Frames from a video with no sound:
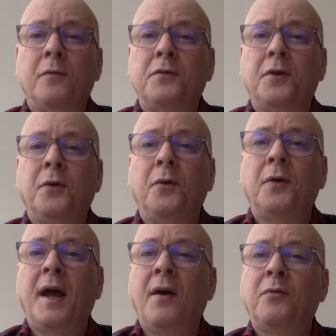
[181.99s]
of
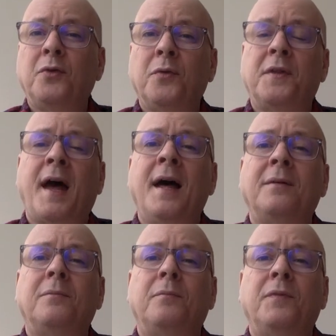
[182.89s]
Dune. After
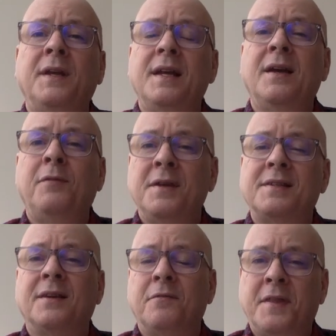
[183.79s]
that, the
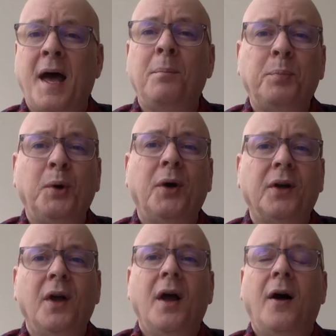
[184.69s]
events of that book,
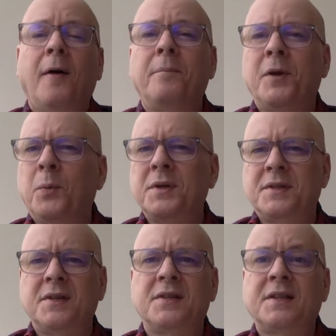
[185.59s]
uh, there was
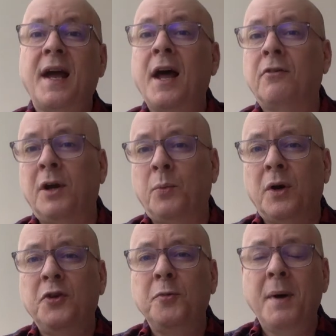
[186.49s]
this scattering where
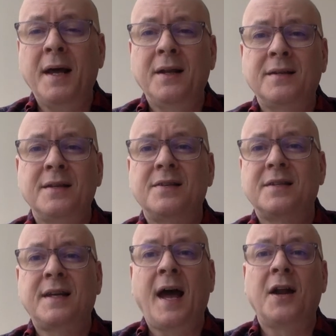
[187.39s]
humanity
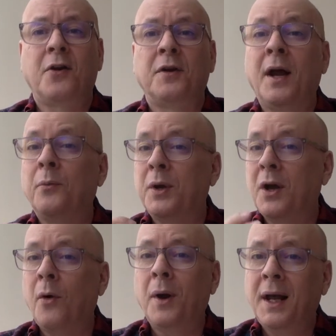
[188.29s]
scattered. Now, we
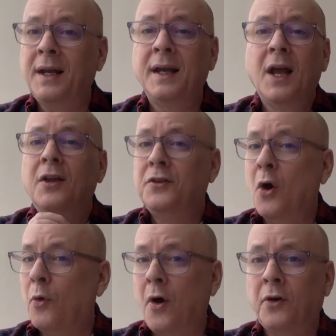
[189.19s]
already no
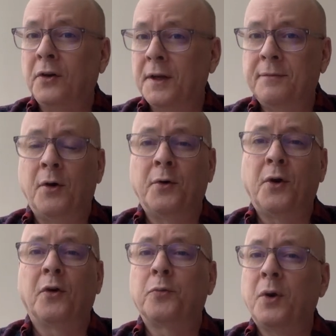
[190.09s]
longer live on
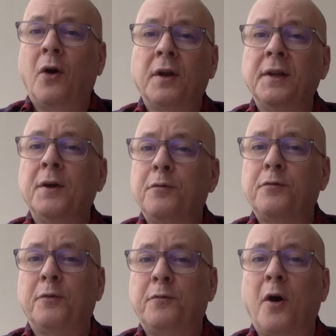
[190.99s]
Earth. We already live
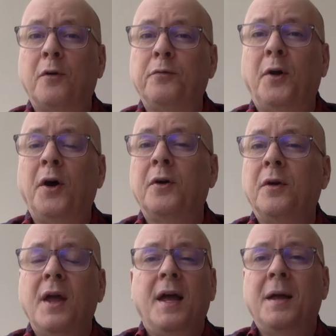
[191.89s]
far-flung
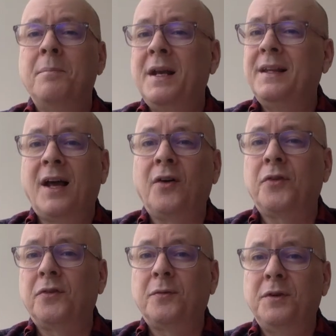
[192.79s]
and many
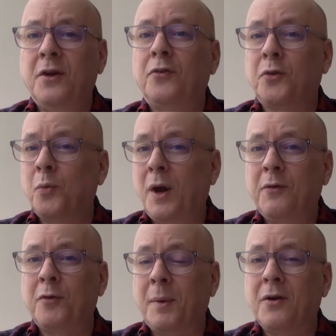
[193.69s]
thousands of years away
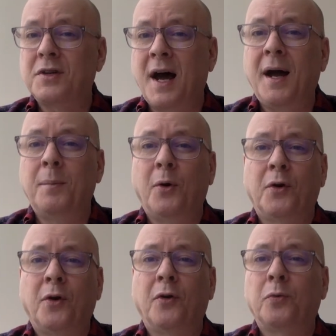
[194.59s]
from our time
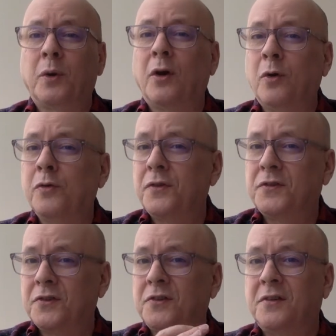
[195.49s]
on Earth, where Earth
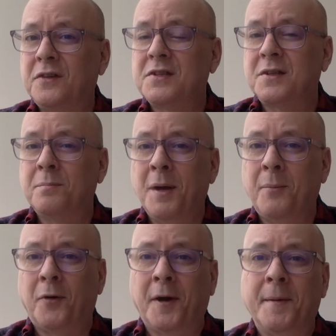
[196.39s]
is just a distant
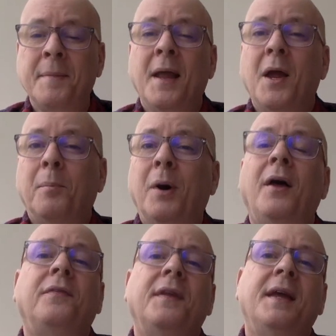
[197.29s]
memory.
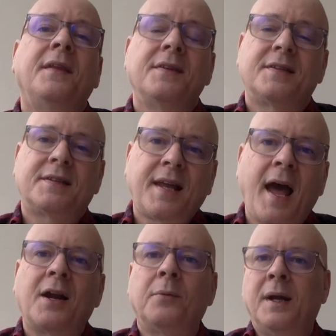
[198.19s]
But in the
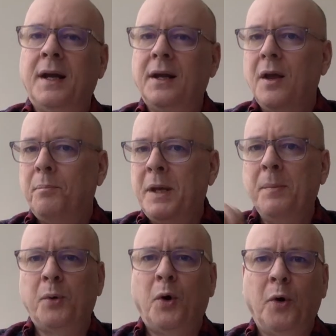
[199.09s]
Scattering,
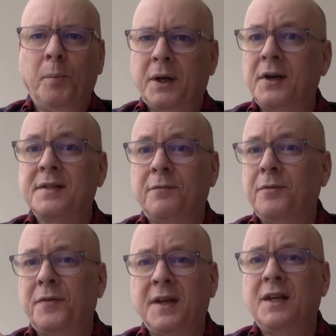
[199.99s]
people, because of
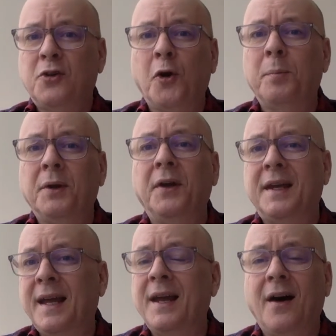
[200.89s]
the
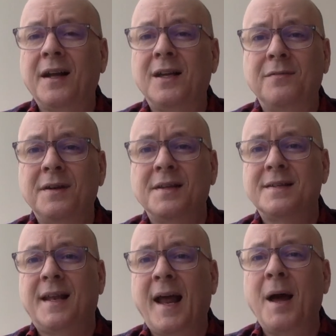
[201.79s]
turbulent, chaotic events
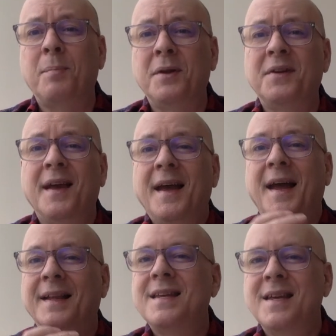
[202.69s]
that happened
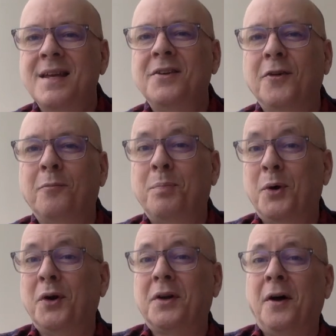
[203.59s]
at the end of
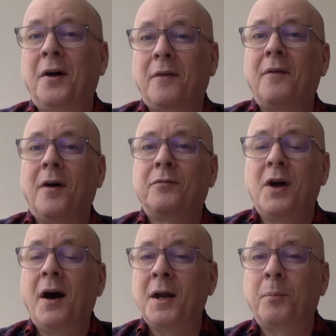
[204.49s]
book uh, of
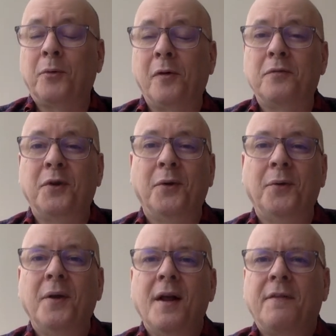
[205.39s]
God Emperor of
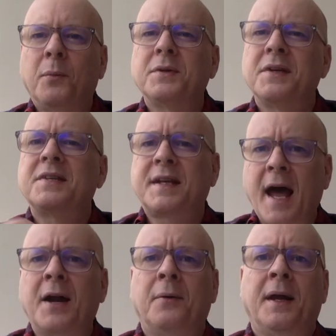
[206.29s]
Dune, there was a
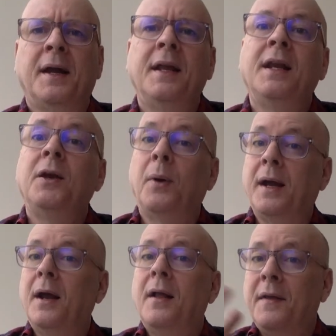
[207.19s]
scattering. And
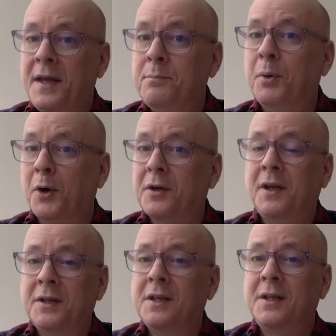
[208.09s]
anyway, in book,
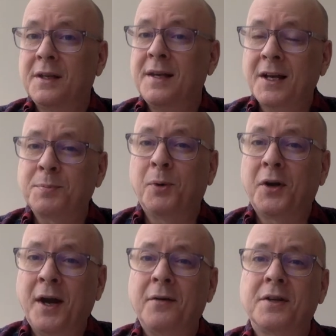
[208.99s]
and in the next
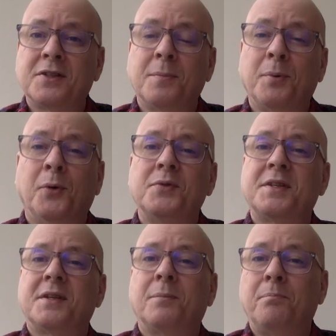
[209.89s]
book, Heretics of
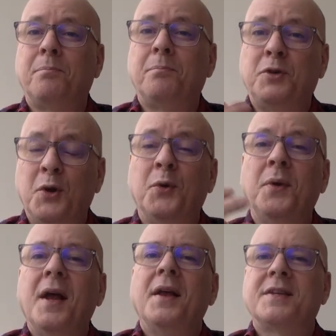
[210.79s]

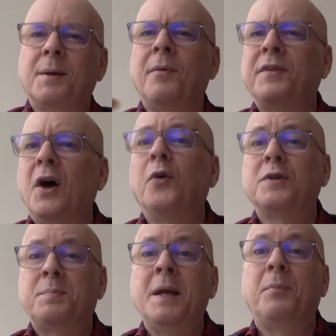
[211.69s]
Dune, some of
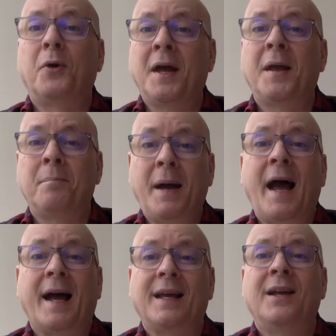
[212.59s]
those people came
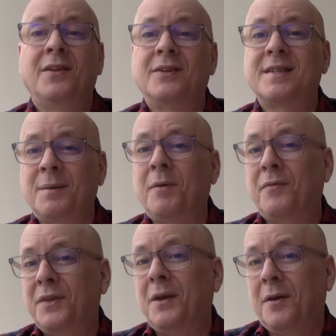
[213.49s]
back, and some
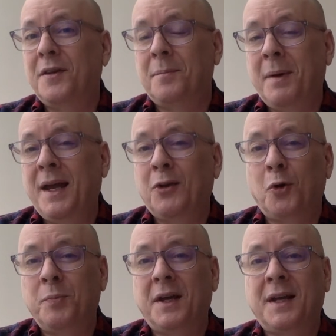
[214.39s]
of the, the main
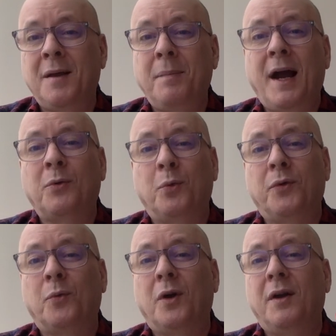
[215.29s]
group that came back were,
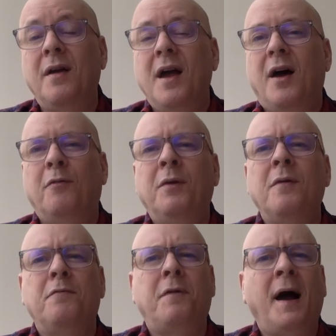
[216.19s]
were a, a
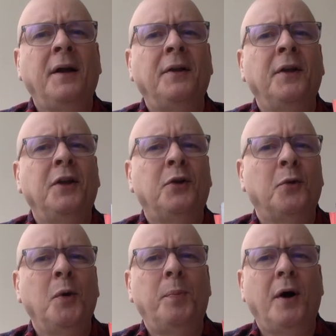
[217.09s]
very violent
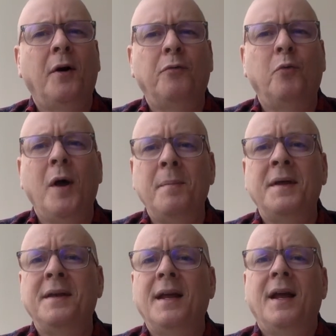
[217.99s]
group of women